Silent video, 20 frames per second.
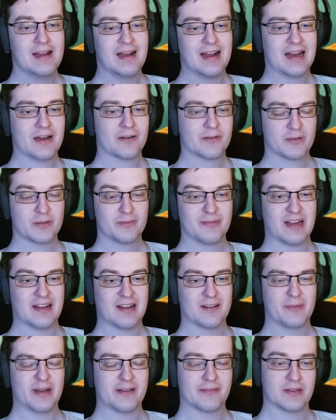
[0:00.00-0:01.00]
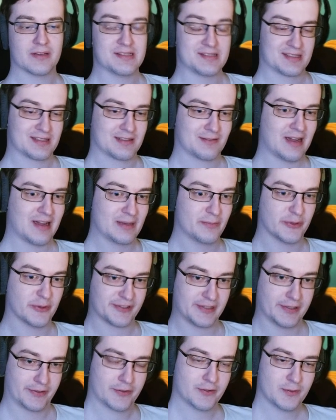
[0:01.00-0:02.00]
Heart of the Wild buff is very
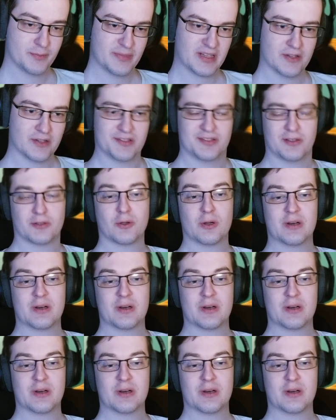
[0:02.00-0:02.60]
important too, because not